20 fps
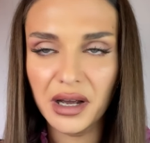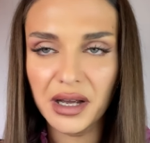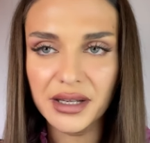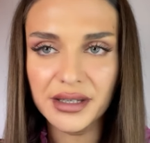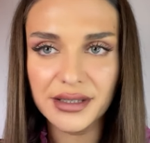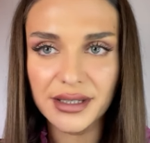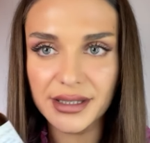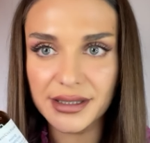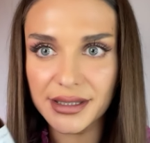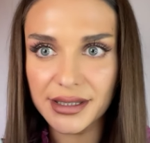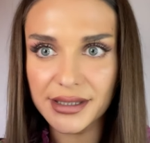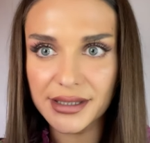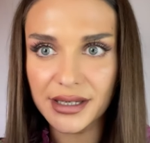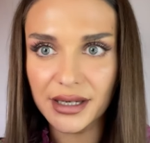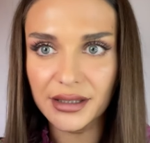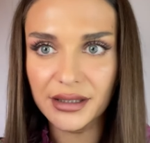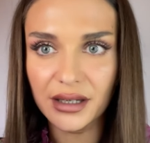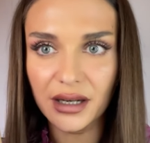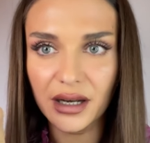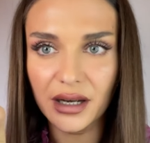and as I
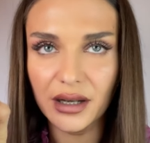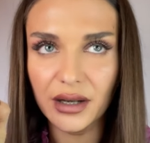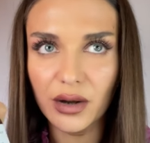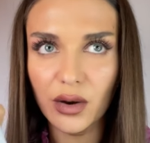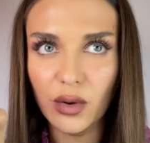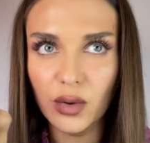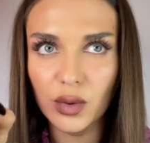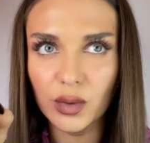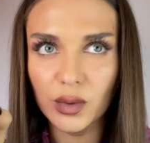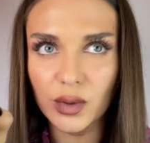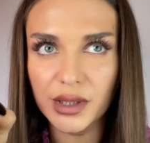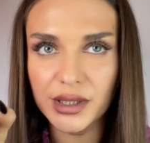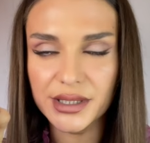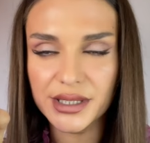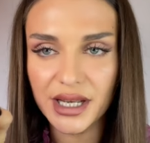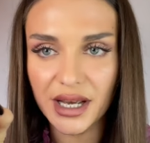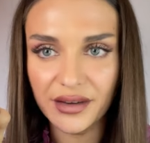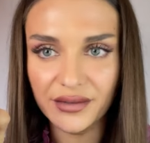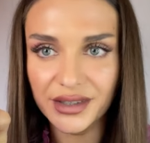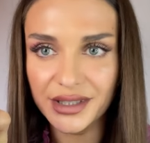said, I always
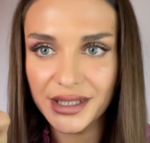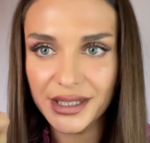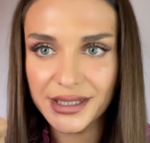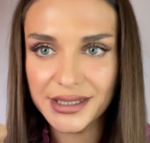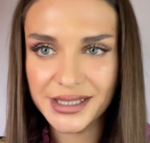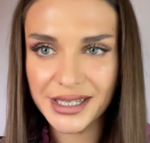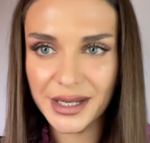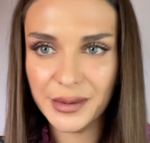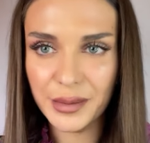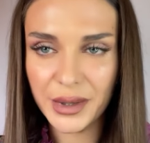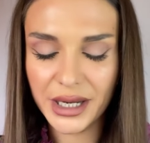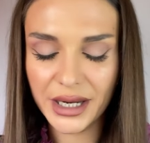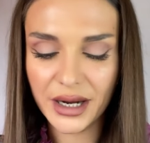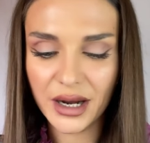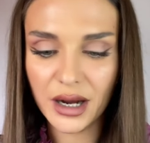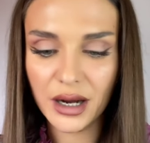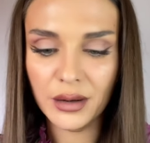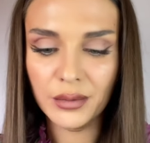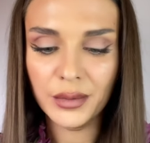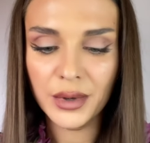have it as a
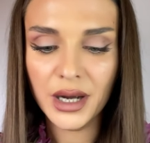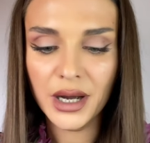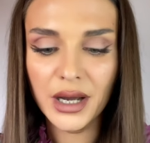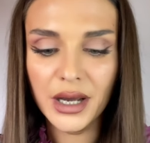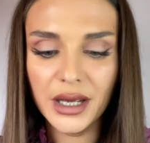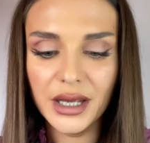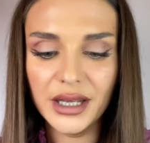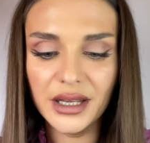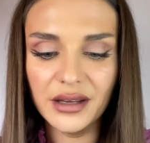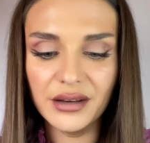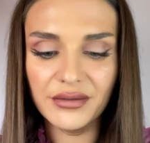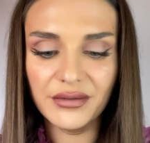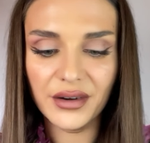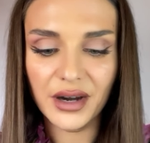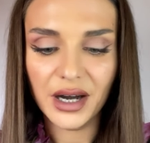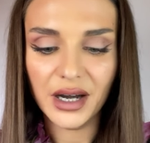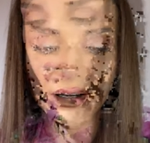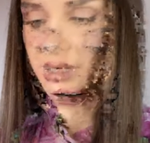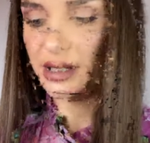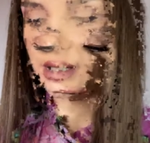backup if
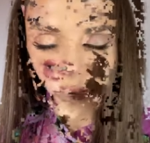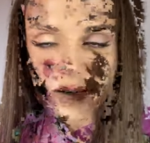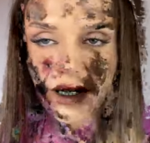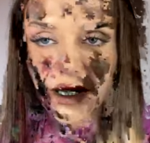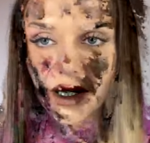I've